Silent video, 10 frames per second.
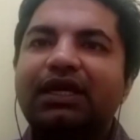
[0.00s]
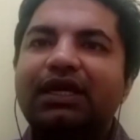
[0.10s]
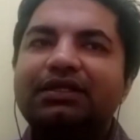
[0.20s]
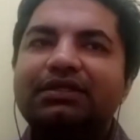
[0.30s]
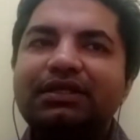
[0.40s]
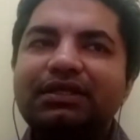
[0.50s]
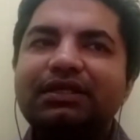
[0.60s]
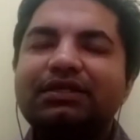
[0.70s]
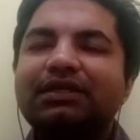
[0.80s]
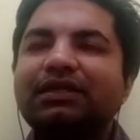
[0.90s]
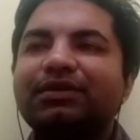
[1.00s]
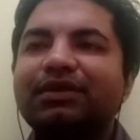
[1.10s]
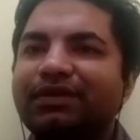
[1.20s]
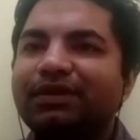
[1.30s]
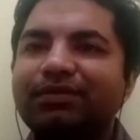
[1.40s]
It is just that certain amount
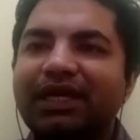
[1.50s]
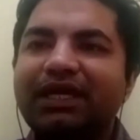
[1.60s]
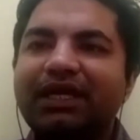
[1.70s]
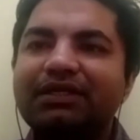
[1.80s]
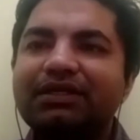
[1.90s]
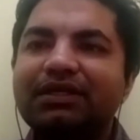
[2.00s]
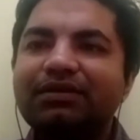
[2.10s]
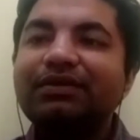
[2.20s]
of humility and certain amount